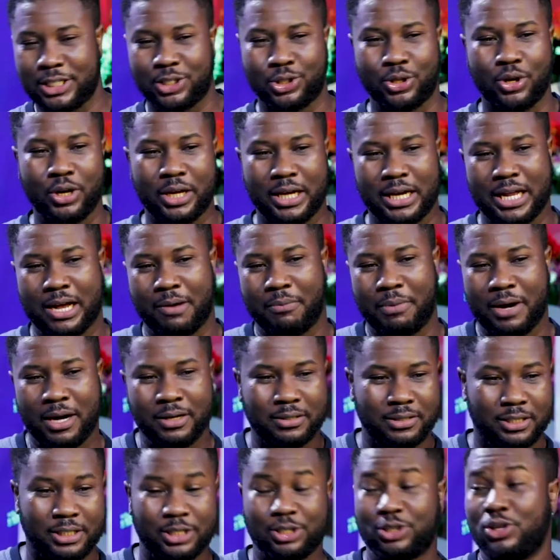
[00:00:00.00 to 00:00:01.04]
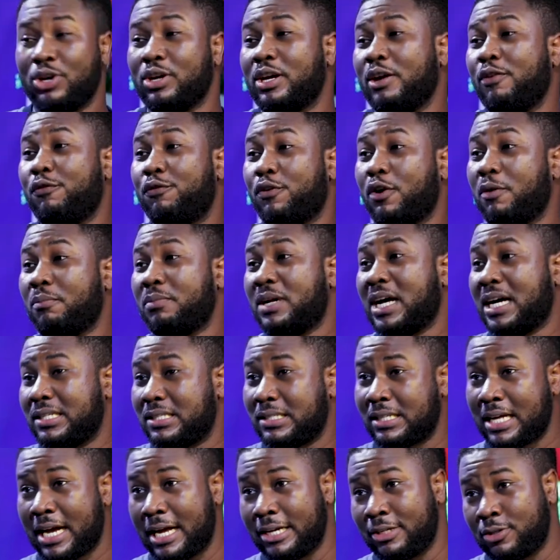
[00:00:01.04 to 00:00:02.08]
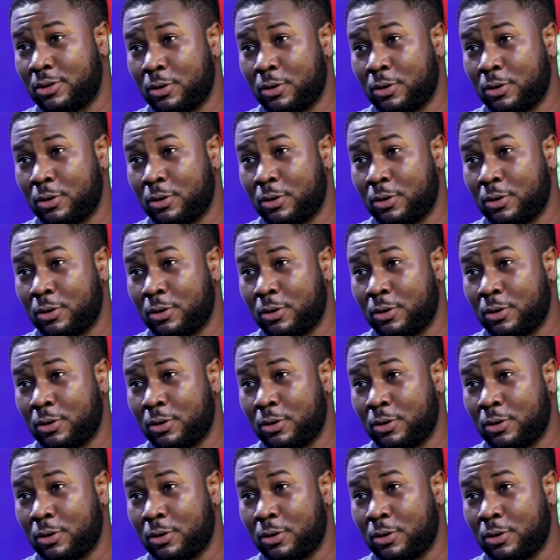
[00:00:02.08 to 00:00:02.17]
she's talking from that side.